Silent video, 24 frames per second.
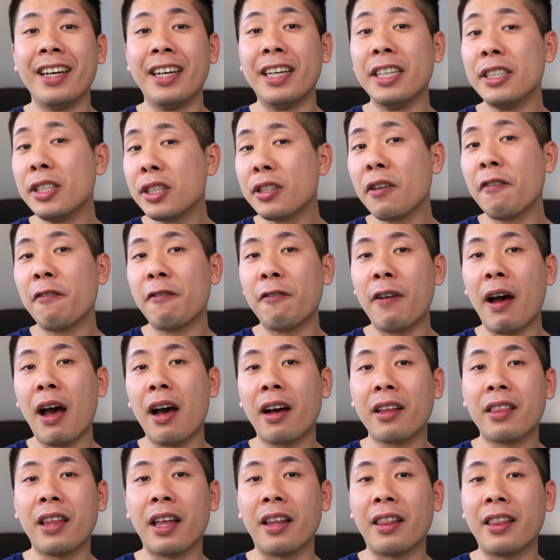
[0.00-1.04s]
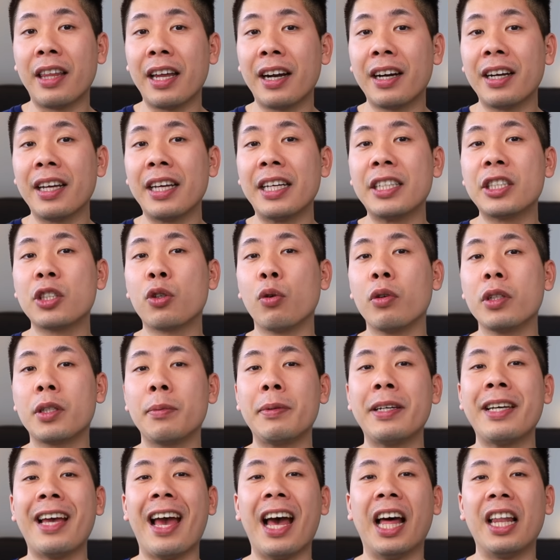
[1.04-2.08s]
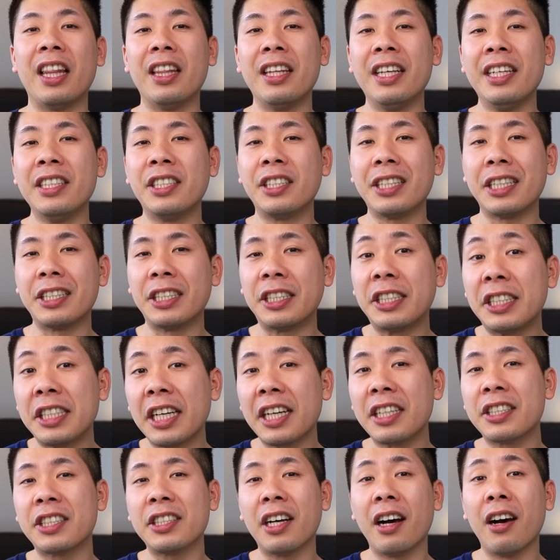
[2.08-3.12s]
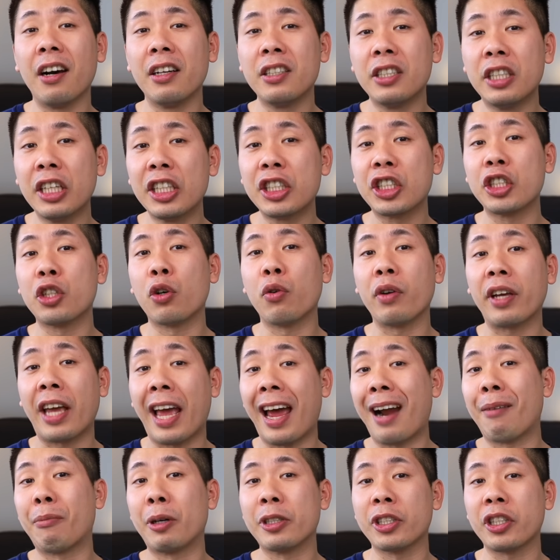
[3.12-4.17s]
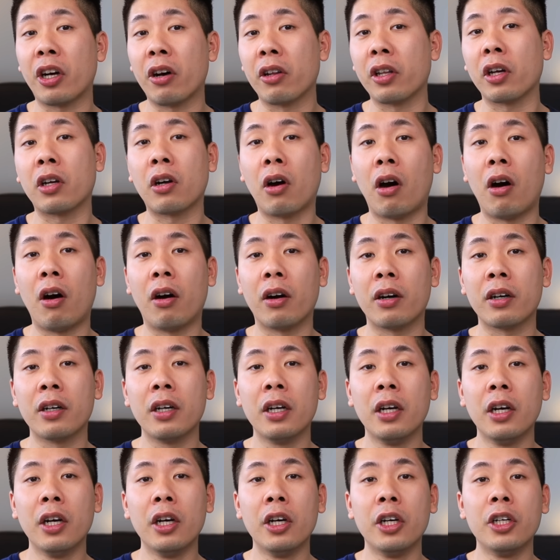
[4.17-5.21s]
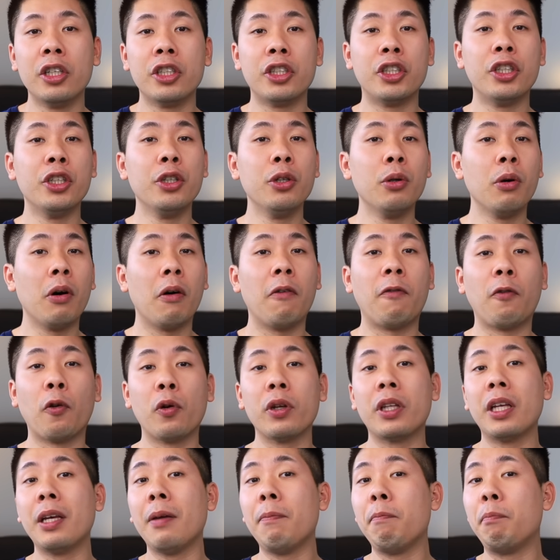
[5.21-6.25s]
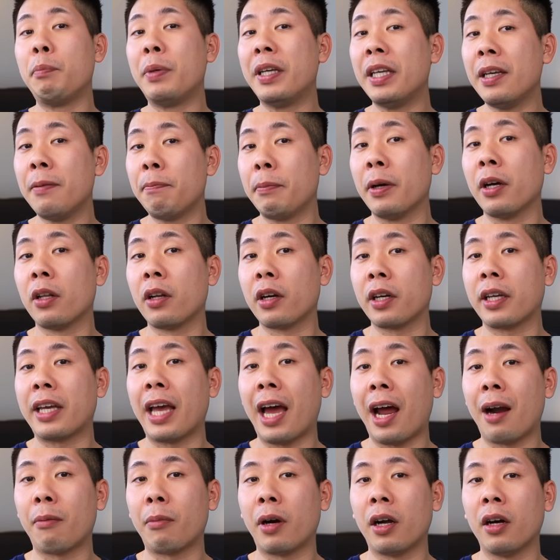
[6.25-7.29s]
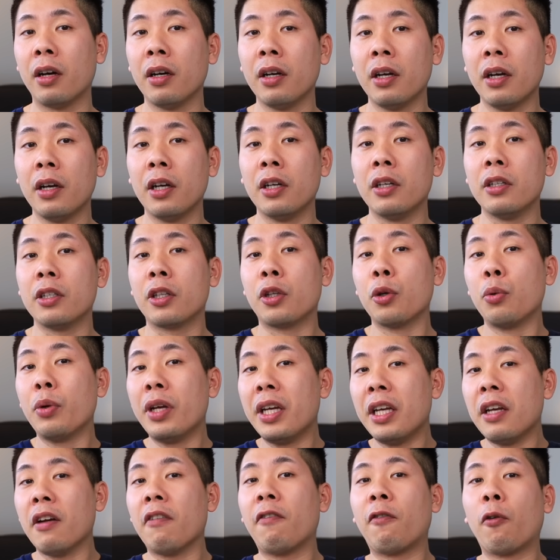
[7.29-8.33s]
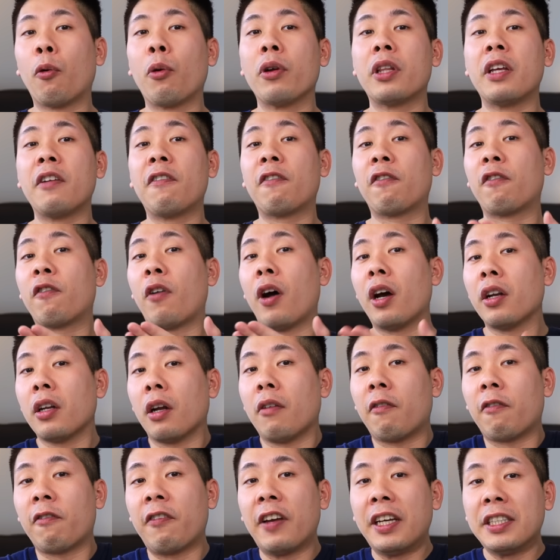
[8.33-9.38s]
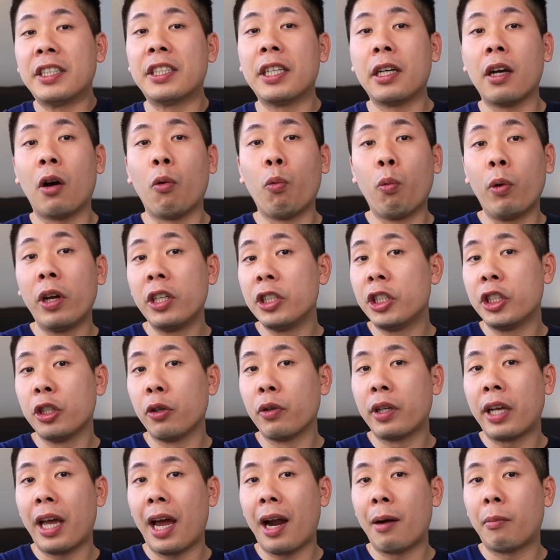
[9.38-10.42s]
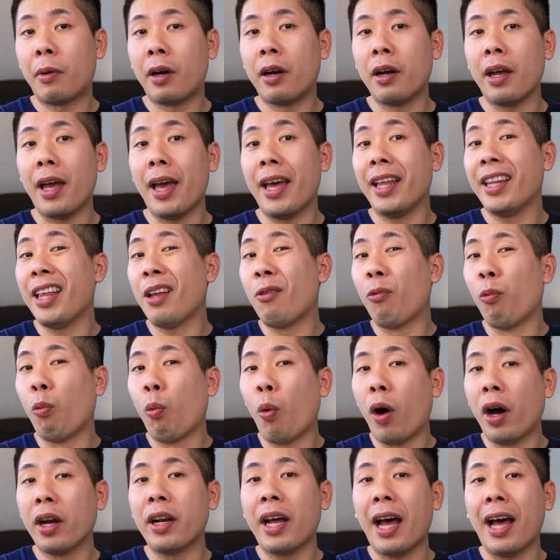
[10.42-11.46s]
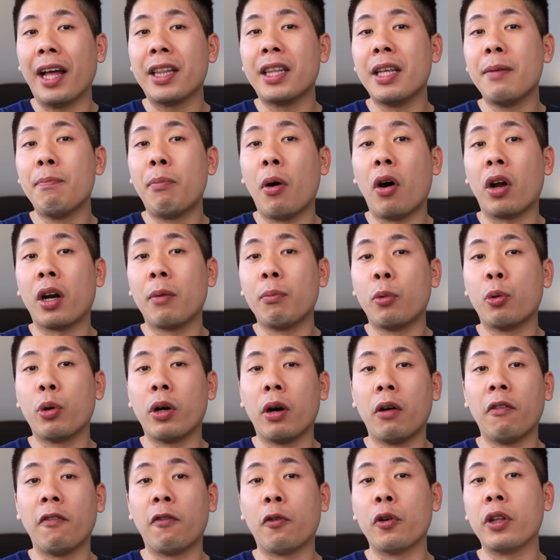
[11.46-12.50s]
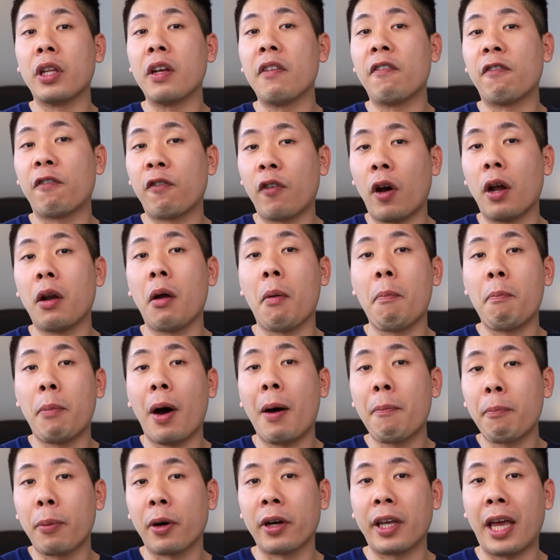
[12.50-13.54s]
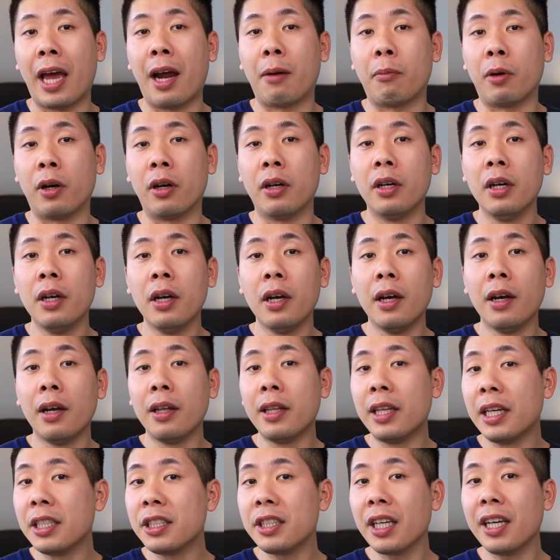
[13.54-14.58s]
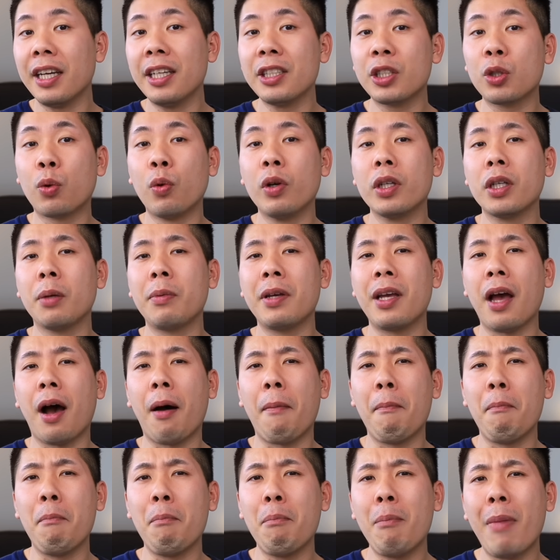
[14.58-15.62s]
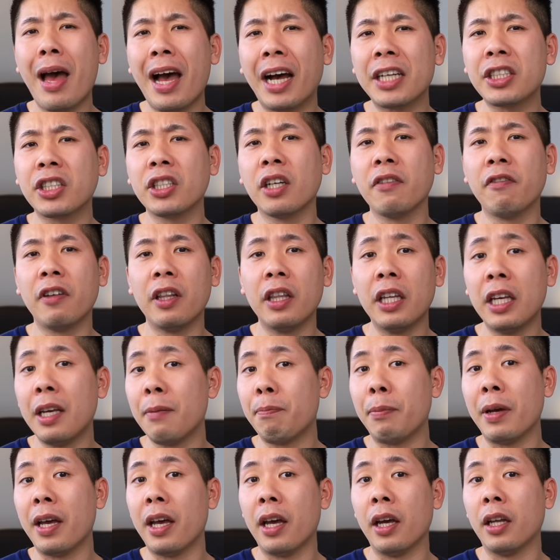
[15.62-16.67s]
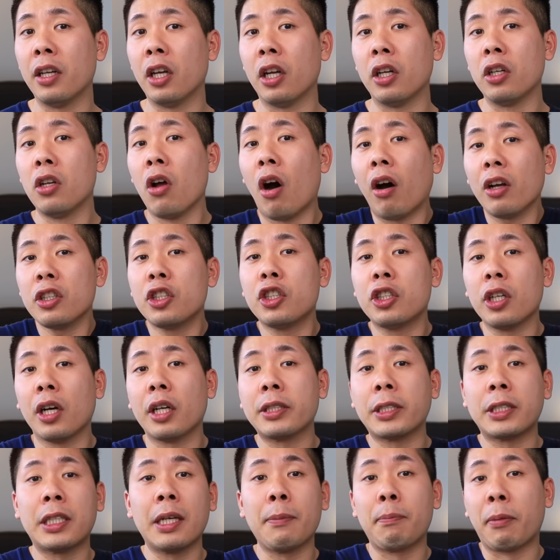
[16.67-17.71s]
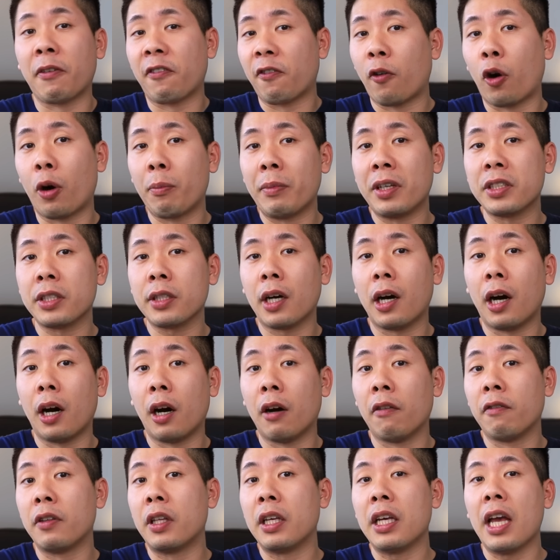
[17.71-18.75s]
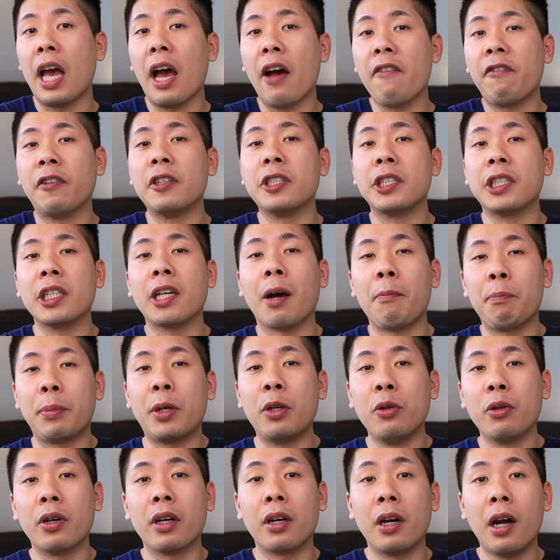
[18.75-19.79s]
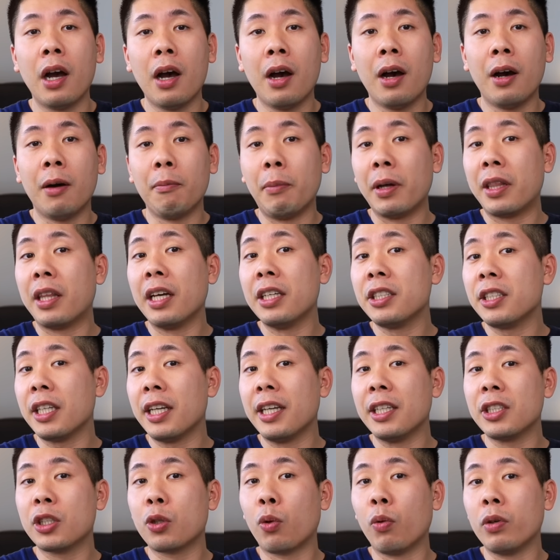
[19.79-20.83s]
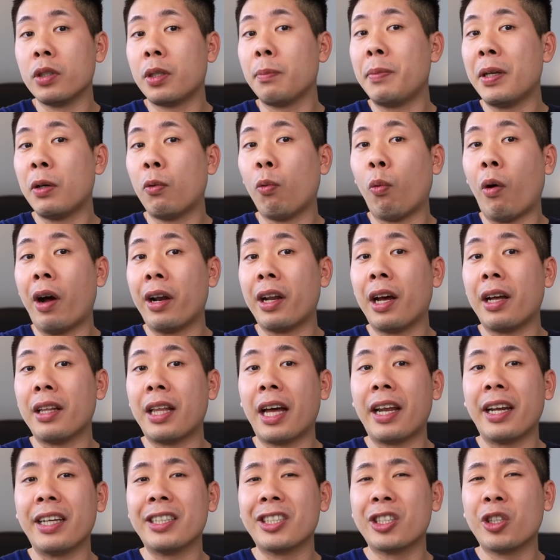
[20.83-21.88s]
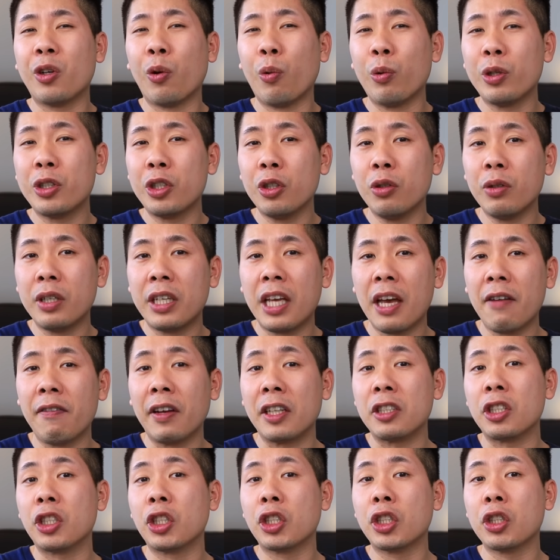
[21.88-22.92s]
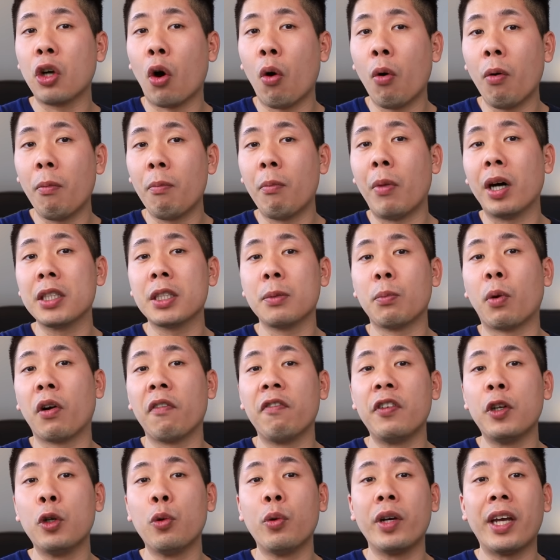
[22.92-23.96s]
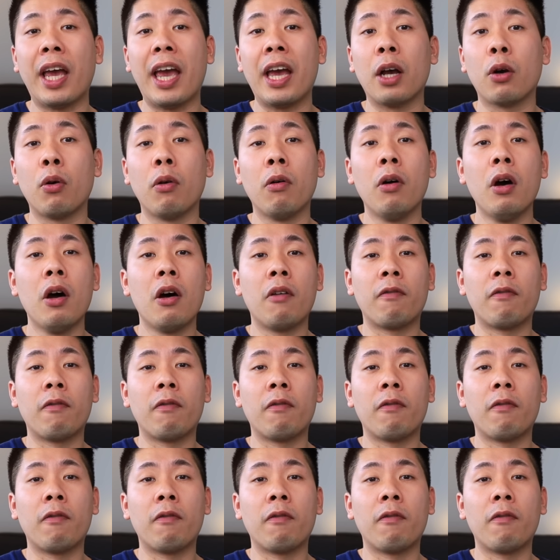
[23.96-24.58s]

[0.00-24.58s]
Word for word: is the fact that there is going to be at least six additional cameras on the car, two for the B-pillar camera, three for the front facing windshield camera, and then one at the bottom grille for the front bumper camera. This is going to be a massive leap in not just the performance of the FSD computer, but this is going to be one that is going to give it so much more viewing angle